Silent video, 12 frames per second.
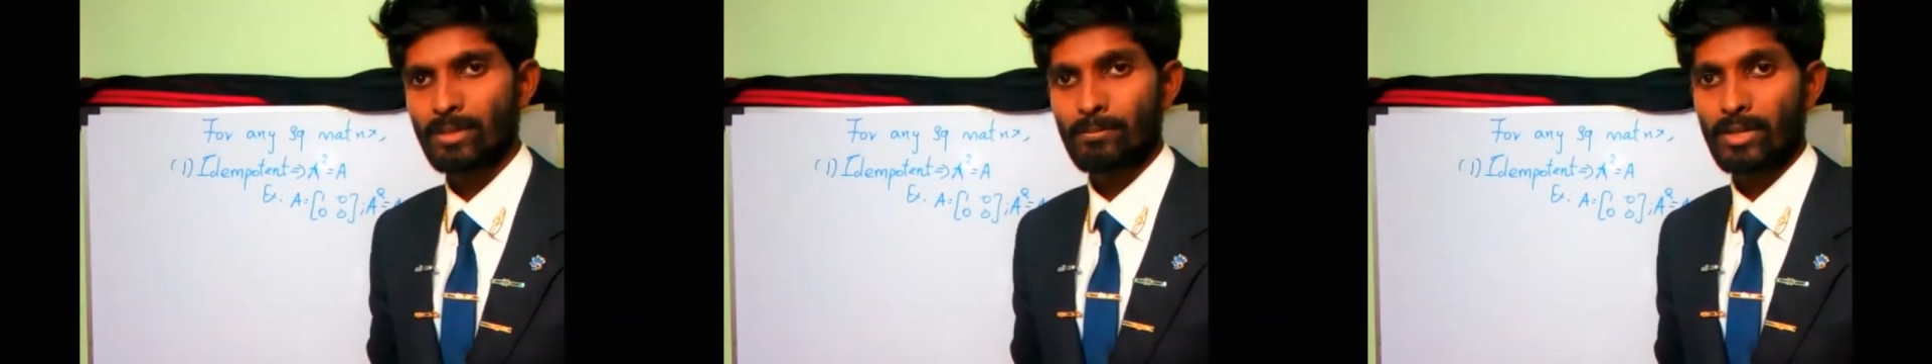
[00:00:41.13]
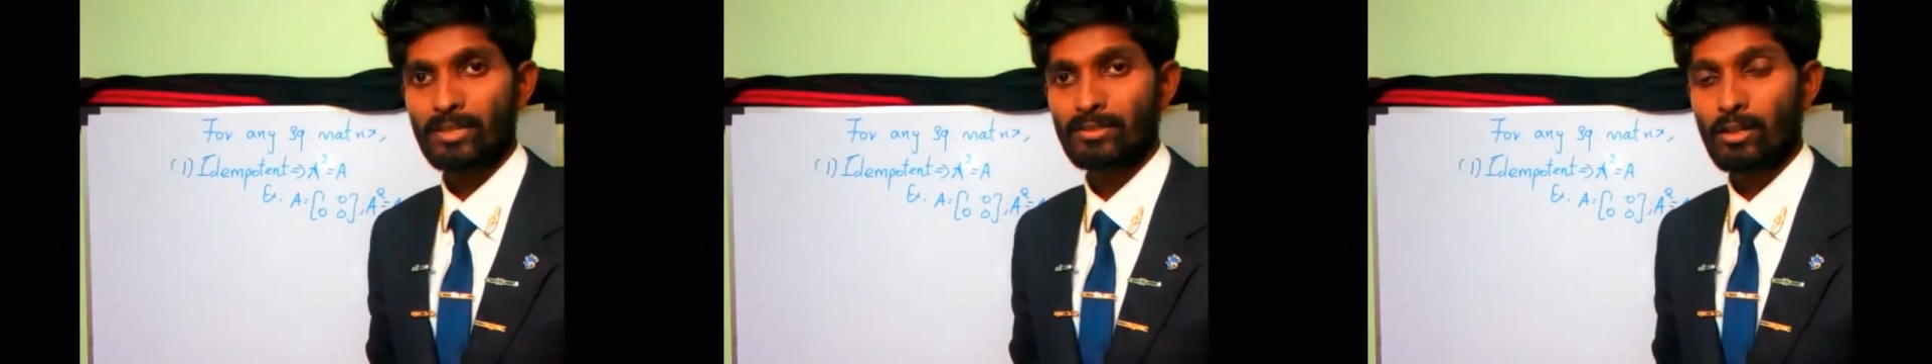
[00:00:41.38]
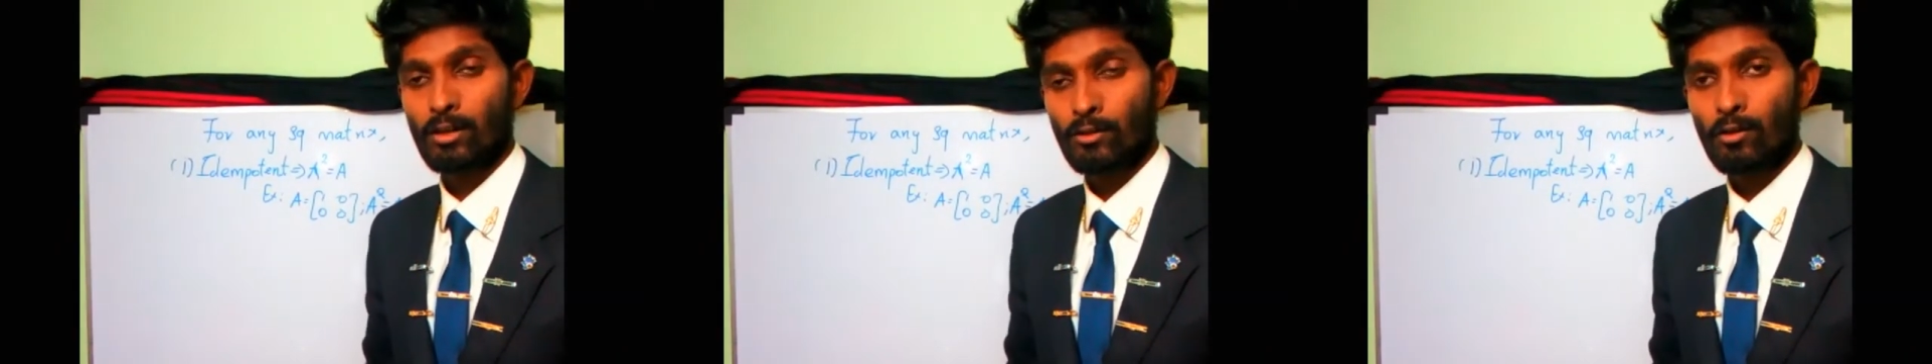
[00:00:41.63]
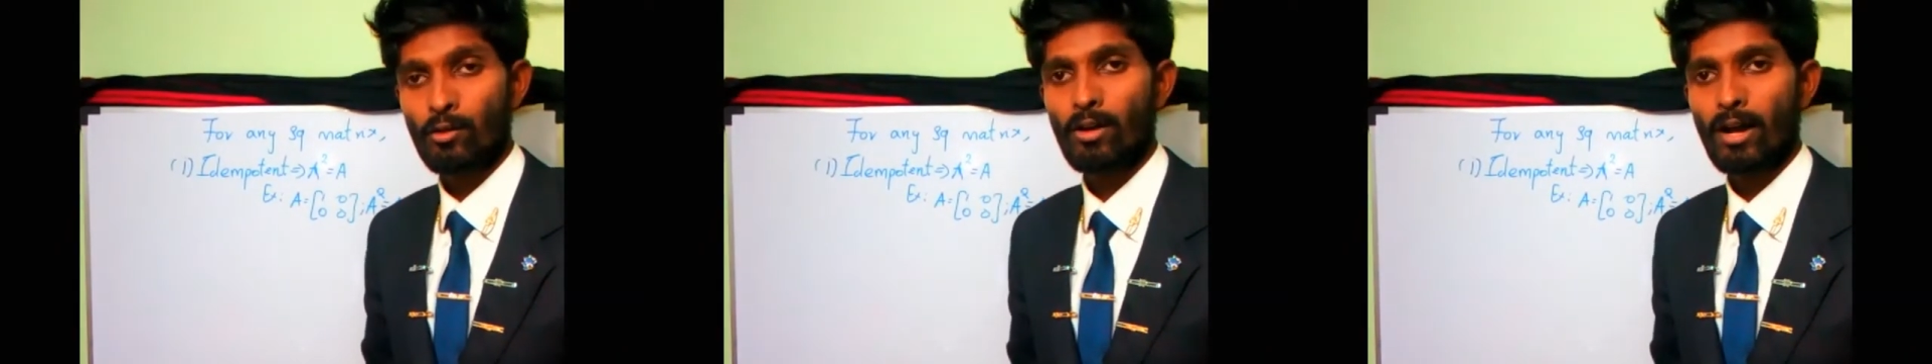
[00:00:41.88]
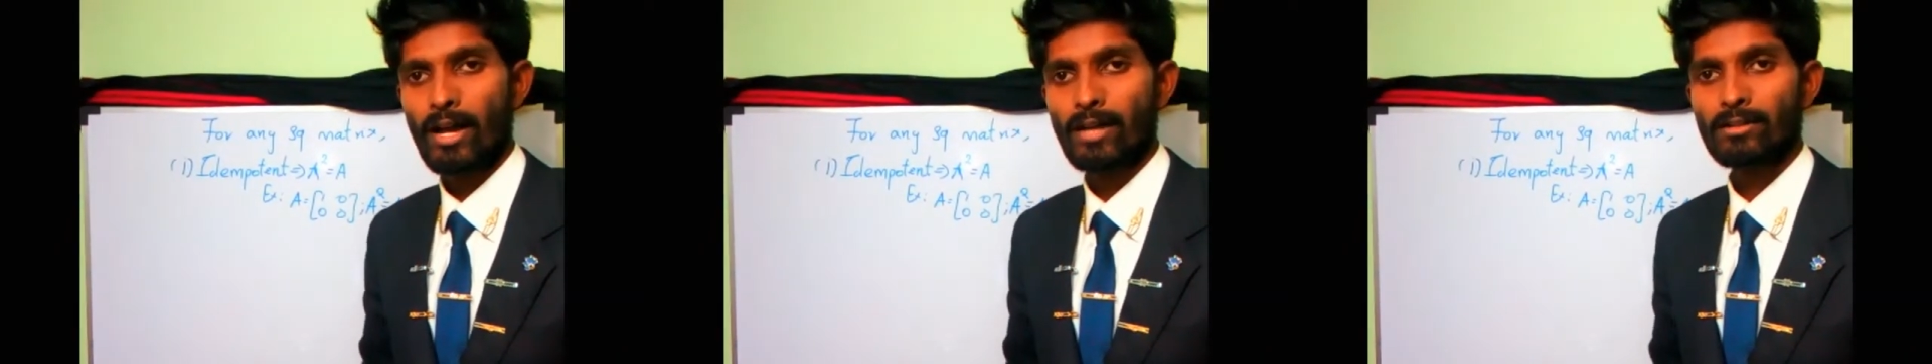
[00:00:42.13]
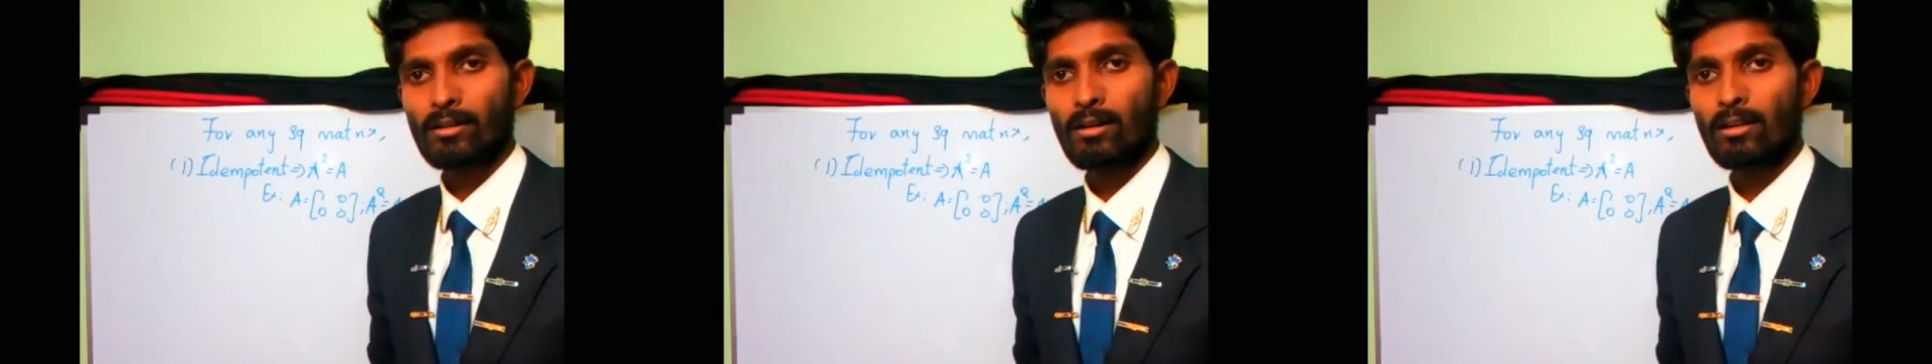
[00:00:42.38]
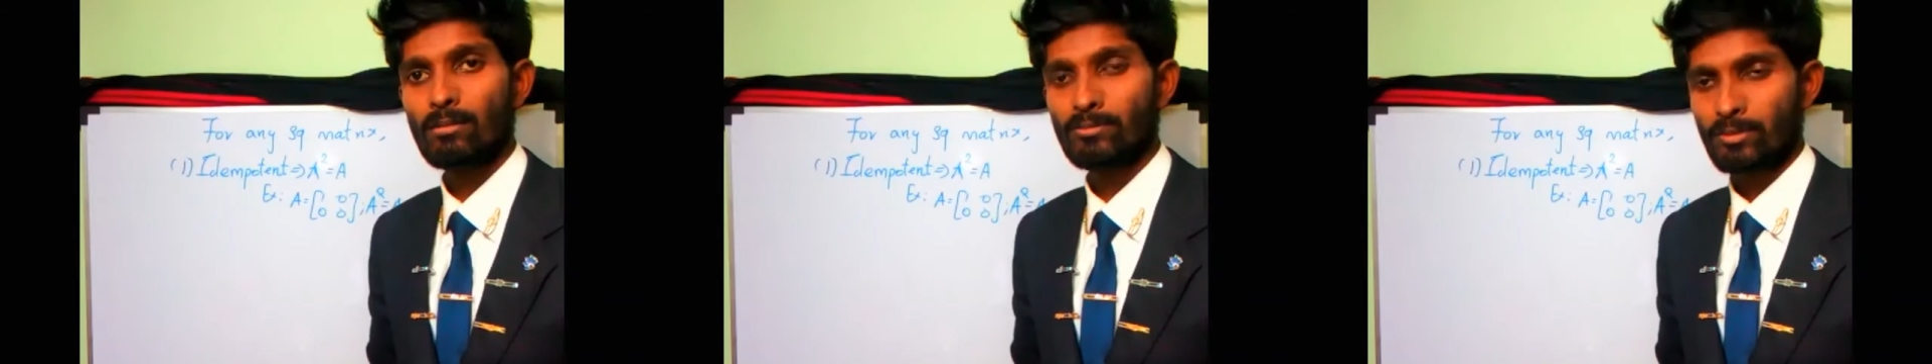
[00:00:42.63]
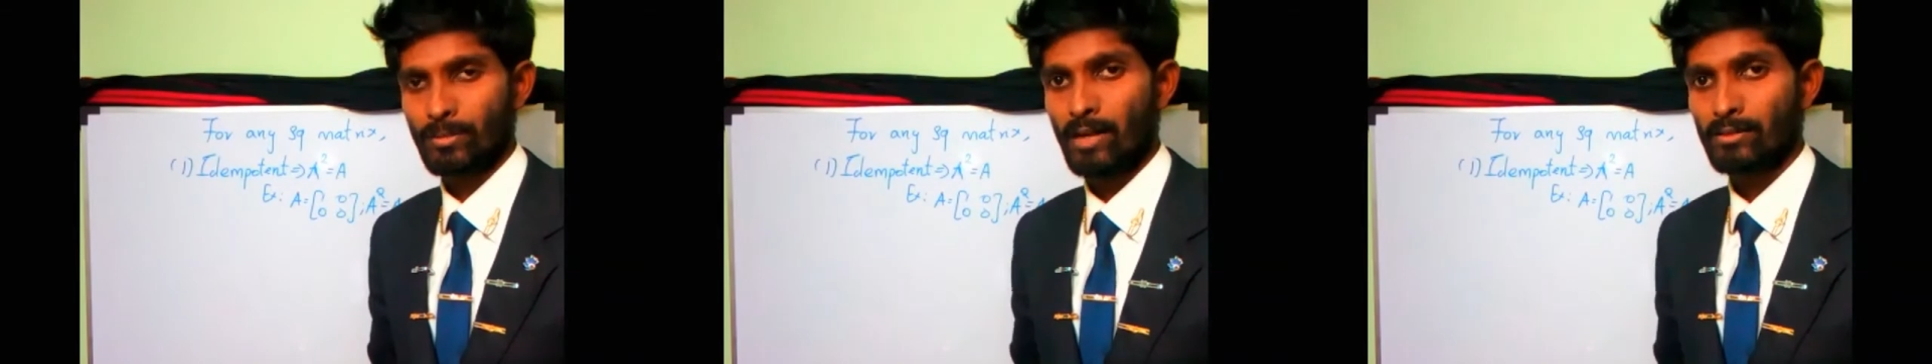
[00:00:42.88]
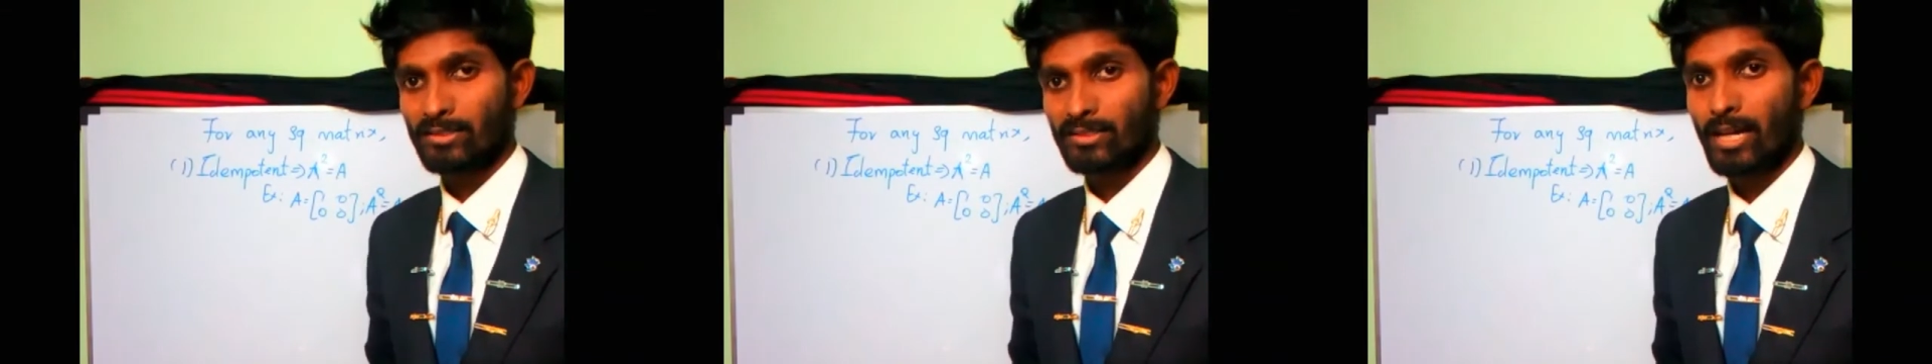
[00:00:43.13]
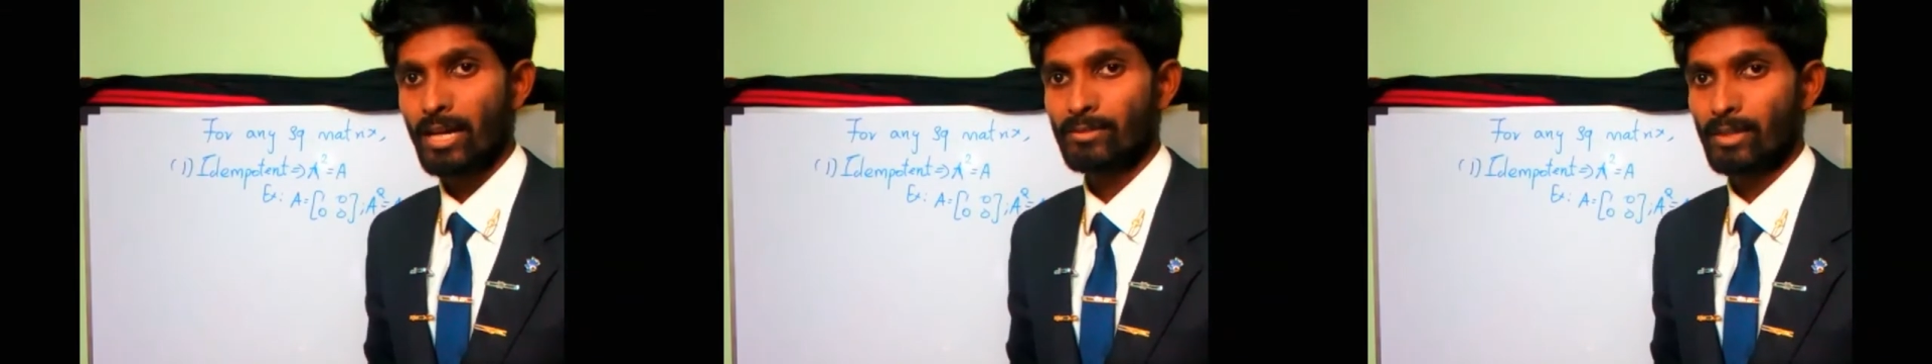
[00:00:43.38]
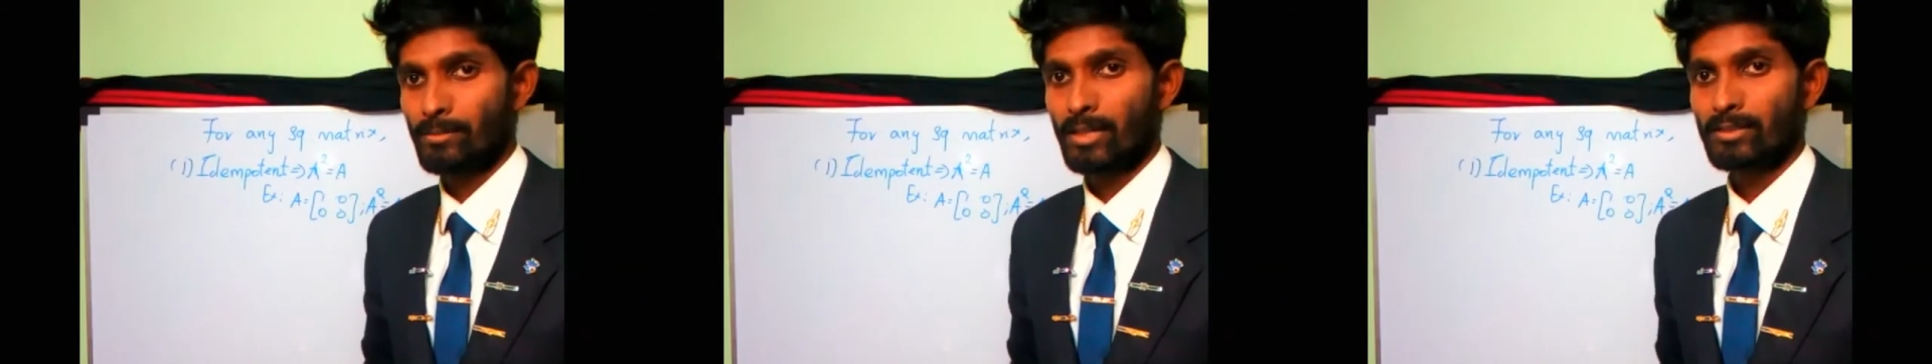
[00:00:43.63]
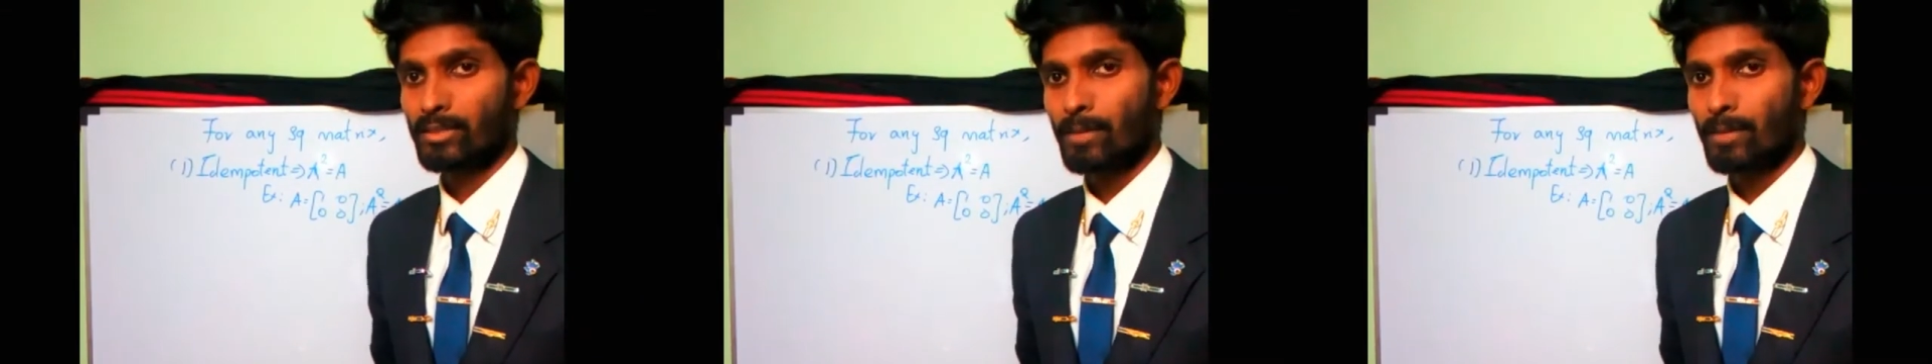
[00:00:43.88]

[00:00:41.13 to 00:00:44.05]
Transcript: That means a row and column should have the same dimension.